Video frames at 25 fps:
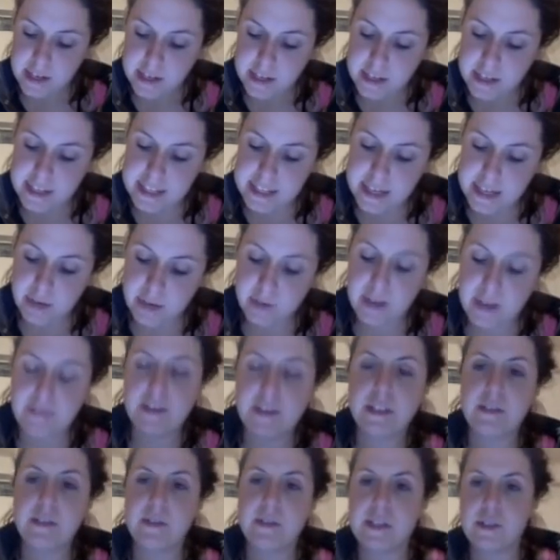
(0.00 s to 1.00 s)
because they don't give
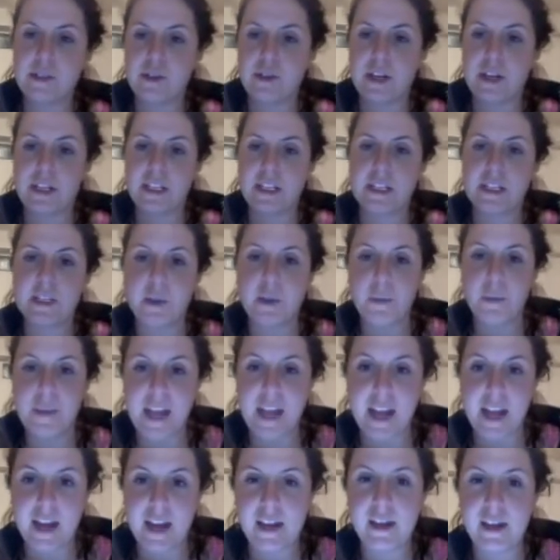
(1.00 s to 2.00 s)
us a restricted
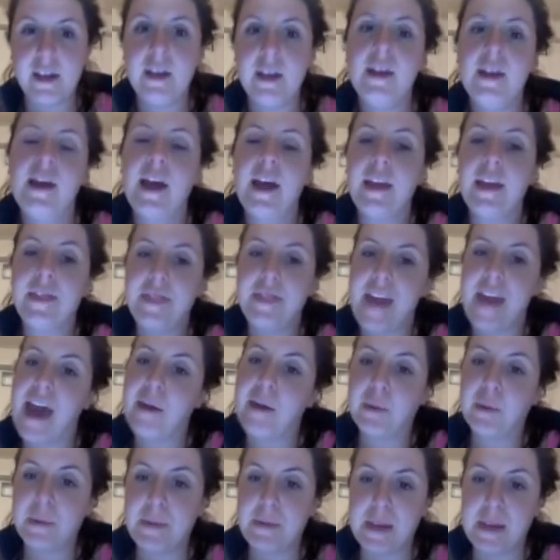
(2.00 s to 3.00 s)
domain, and
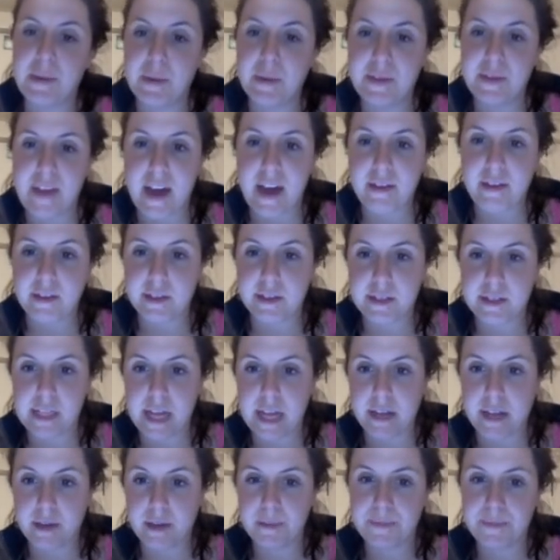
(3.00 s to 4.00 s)
that would be what that looks
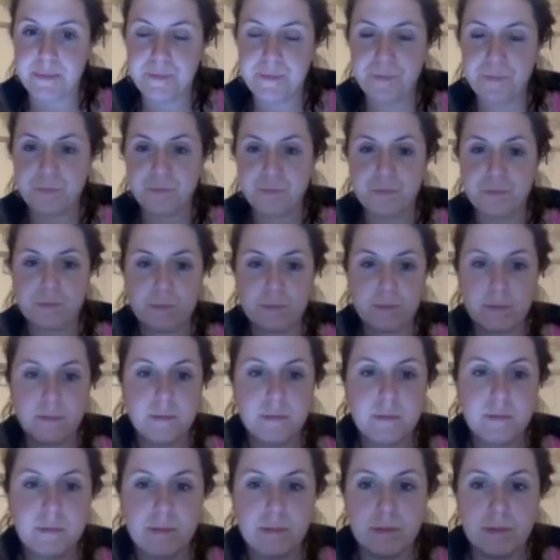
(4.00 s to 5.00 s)
like.
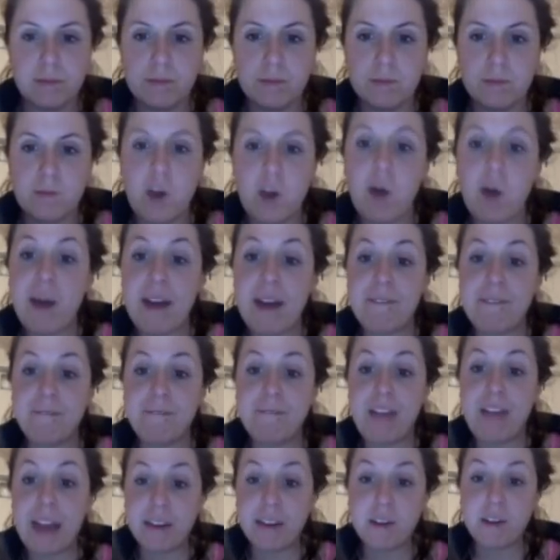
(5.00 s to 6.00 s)
Okay,
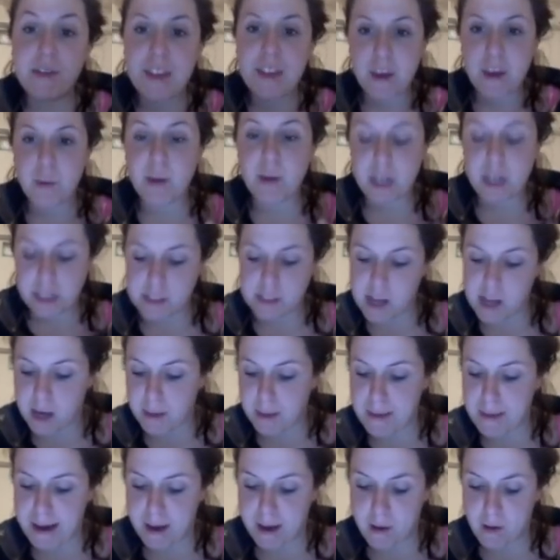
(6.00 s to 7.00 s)
final thing we're going to talk
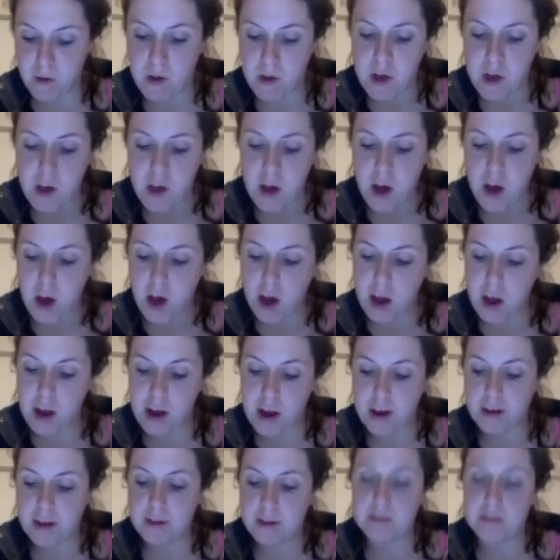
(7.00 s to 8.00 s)
about
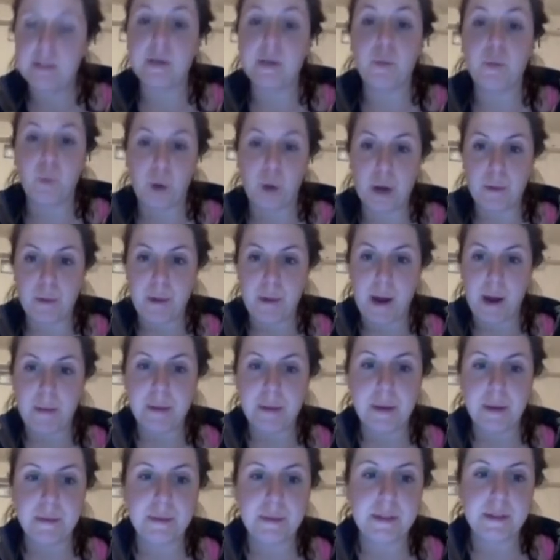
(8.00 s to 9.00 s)
are some word
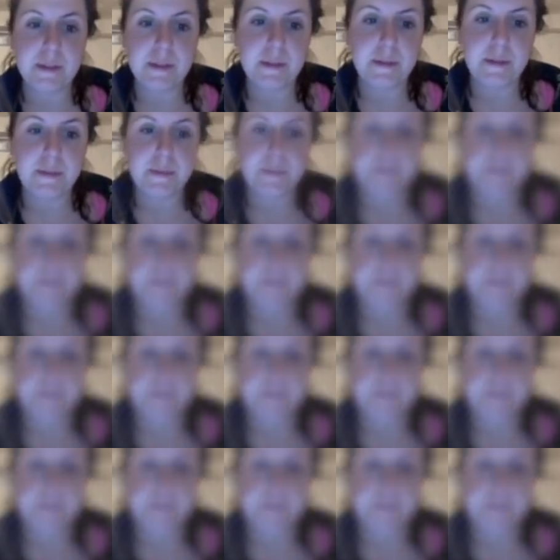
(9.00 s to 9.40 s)
problems.